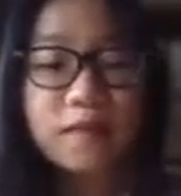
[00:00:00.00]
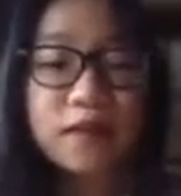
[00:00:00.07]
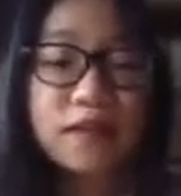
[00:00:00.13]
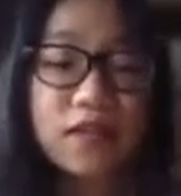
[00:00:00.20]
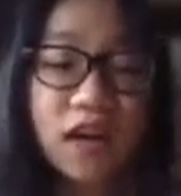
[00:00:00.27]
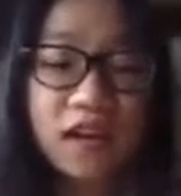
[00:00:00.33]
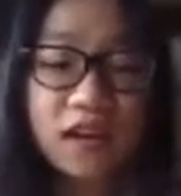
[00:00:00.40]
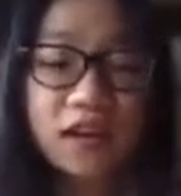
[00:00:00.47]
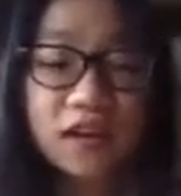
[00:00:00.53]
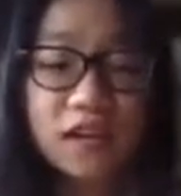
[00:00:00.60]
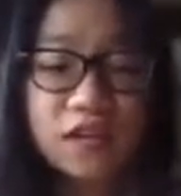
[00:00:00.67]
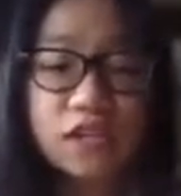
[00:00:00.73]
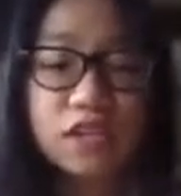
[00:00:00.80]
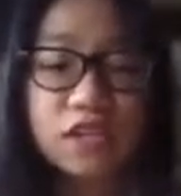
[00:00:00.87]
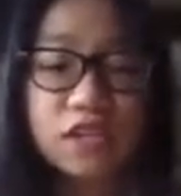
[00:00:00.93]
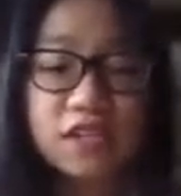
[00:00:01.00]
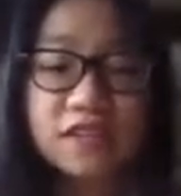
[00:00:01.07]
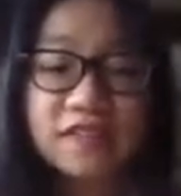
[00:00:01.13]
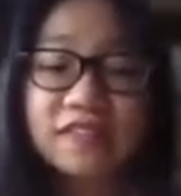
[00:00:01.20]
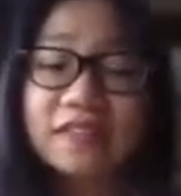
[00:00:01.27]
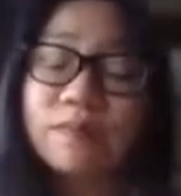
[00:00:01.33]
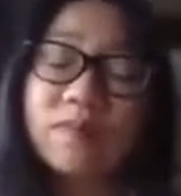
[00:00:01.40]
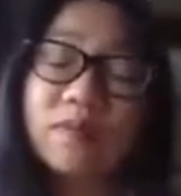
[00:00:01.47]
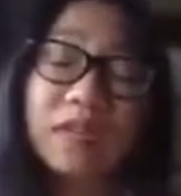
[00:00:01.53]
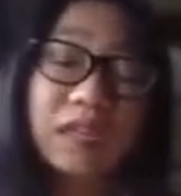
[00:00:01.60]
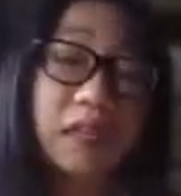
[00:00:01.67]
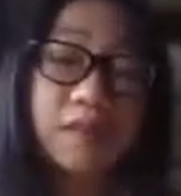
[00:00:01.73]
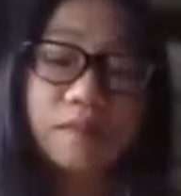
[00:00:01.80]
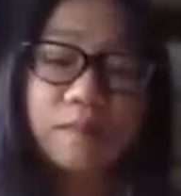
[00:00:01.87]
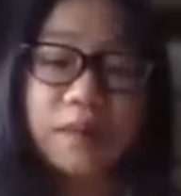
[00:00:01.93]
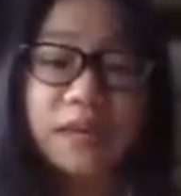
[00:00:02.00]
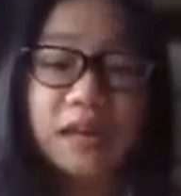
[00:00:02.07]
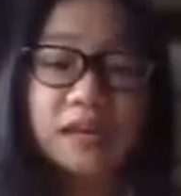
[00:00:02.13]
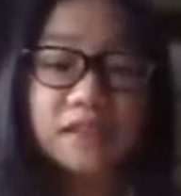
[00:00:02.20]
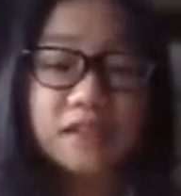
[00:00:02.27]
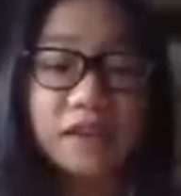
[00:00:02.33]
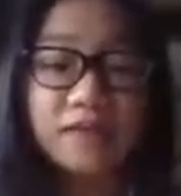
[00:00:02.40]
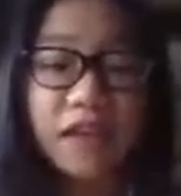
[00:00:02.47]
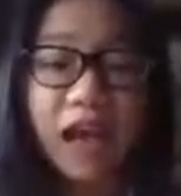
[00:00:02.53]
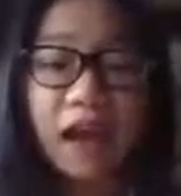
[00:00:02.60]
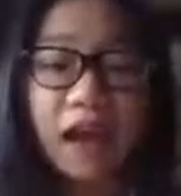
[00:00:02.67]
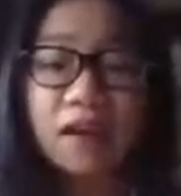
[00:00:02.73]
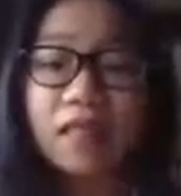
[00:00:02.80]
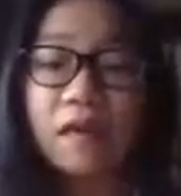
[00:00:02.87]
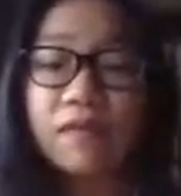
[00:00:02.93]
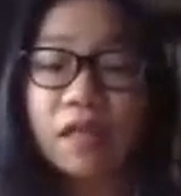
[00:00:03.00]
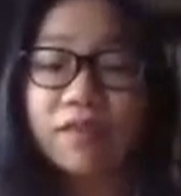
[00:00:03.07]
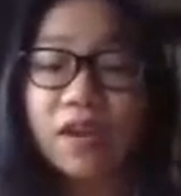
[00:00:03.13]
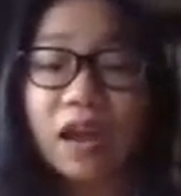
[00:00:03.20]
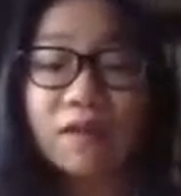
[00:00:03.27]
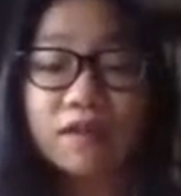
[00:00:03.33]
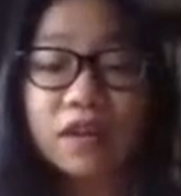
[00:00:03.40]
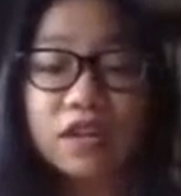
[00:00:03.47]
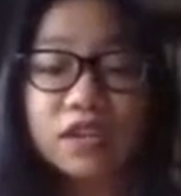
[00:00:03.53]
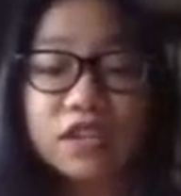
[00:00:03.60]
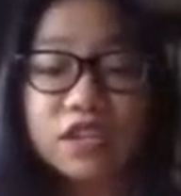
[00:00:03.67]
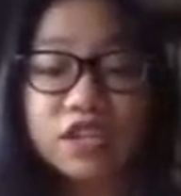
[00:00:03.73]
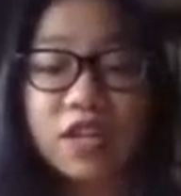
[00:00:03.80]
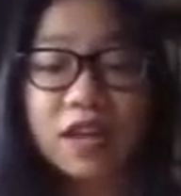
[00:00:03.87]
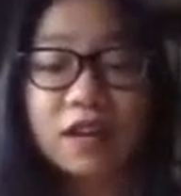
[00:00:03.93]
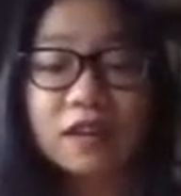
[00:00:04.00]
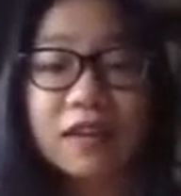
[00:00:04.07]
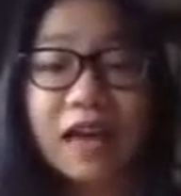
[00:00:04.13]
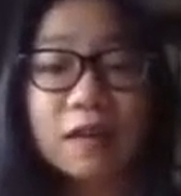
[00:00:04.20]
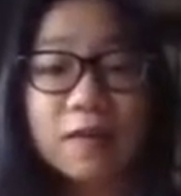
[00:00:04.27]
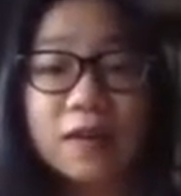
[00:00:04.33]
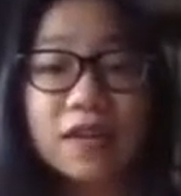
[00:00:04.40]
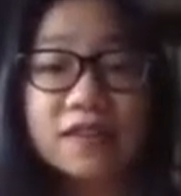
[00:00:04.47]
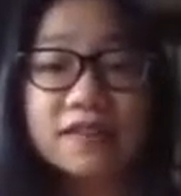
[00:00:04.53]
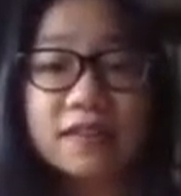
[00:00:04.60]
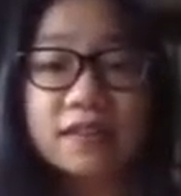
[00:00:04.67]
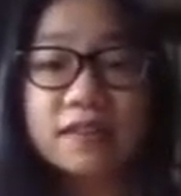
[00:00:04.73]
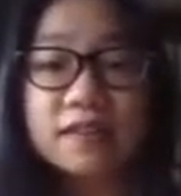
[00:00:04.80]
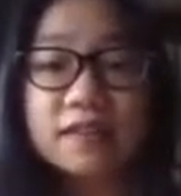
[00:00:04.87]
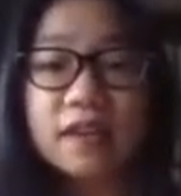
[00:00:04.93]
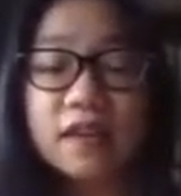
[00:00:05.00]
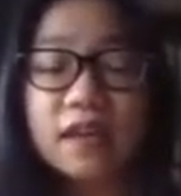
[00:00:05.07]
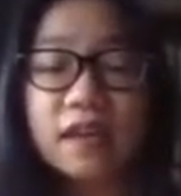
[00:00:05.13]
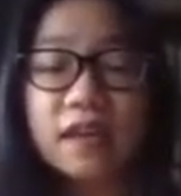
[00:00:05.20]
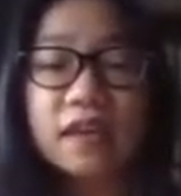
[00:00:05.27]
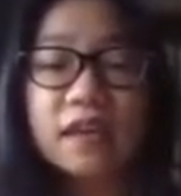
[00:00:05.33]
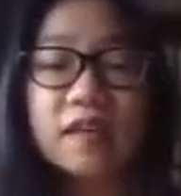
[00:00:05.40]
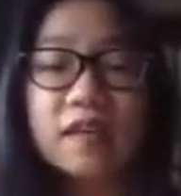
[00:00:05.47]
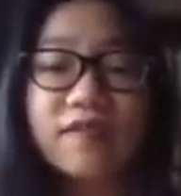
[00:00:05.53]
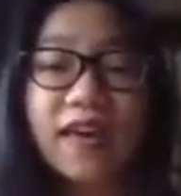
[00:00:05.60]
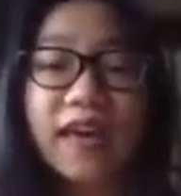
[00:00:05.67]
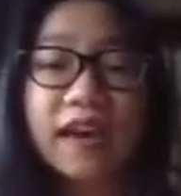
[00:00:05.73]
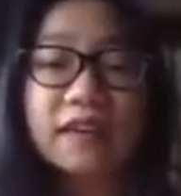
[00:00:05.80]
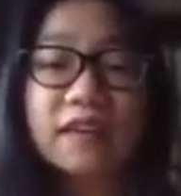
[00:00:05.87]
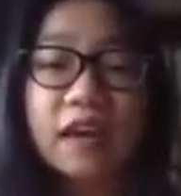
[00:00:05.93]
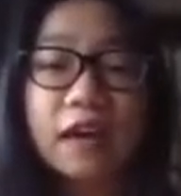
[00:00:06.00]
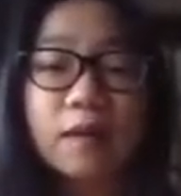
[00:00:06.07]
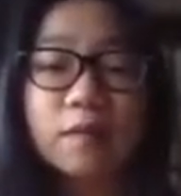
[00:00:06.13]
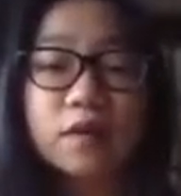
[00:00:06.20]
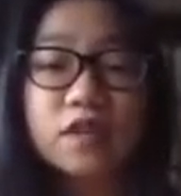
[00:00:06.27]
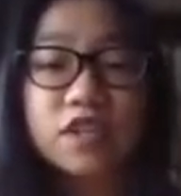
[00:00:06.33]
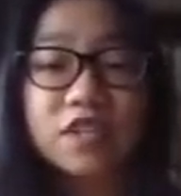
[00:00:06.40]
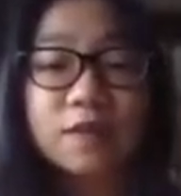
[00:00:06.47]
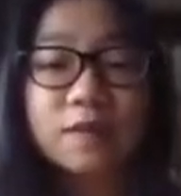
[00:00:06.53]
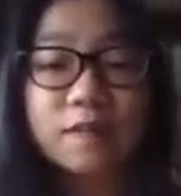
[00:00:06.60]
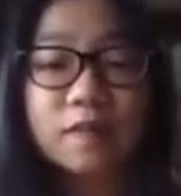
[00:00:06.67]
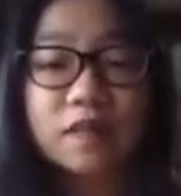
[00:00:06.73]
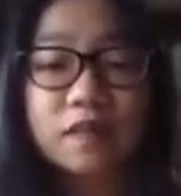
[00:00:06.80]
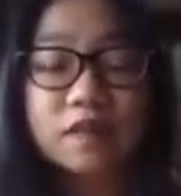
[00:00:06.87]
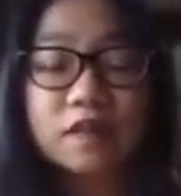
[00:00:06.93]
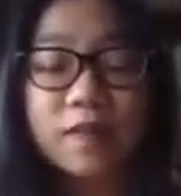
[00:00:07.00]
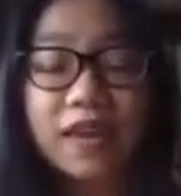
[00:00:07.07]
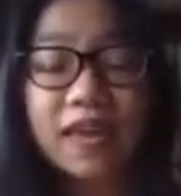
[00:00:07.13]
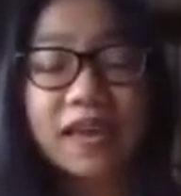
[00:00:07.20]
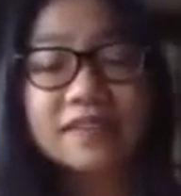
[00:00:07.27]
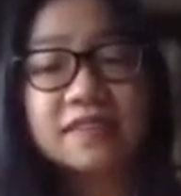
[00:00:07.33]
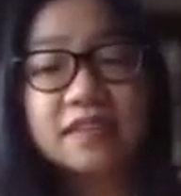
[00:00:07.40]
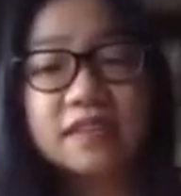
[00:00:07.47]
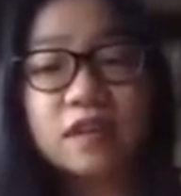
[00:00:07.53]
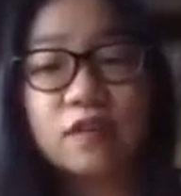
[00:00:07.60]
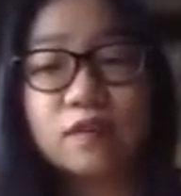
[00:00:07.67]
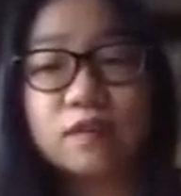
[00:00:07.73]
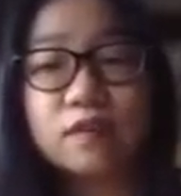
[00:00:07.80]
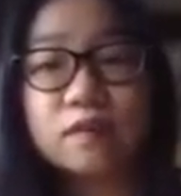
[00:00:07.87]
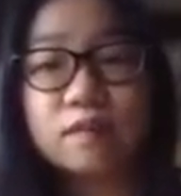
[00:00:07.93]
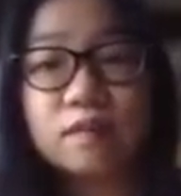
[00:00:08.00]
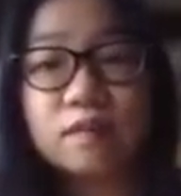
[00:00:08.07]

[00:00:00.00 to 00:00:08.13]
the most targeted gene simply because of the higher level of coverage in genetic databases. In fact, GeneBank has seen a